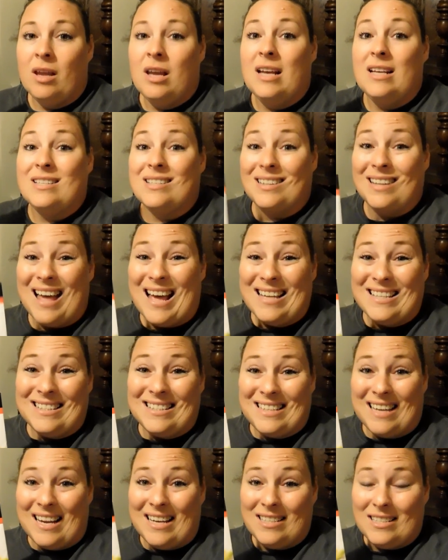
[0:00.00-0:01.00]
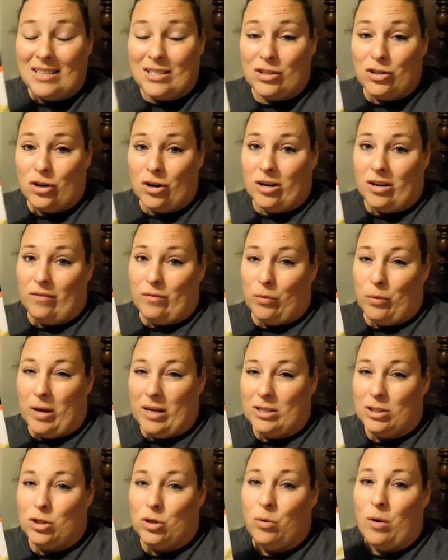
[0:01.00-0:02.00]
is the last day to enter our giveaway.
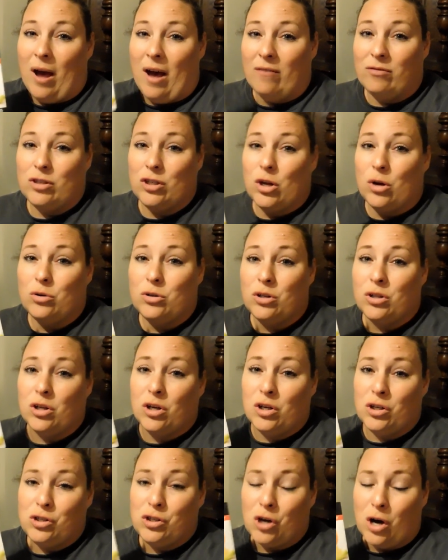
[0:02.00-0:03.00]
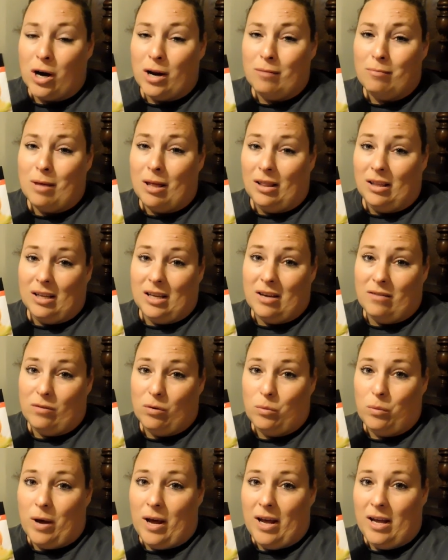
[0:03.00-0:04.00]
So you have to go to the Kajari Melon
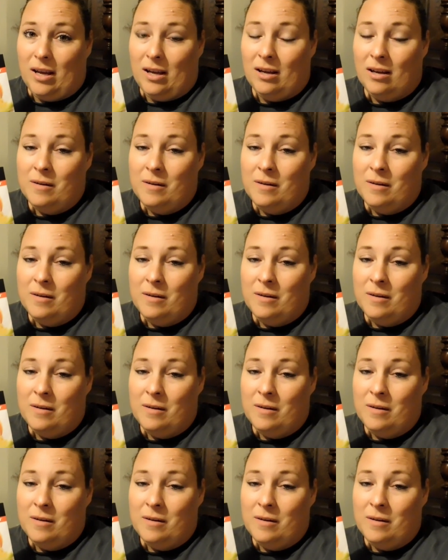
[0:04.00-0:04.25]
giveaway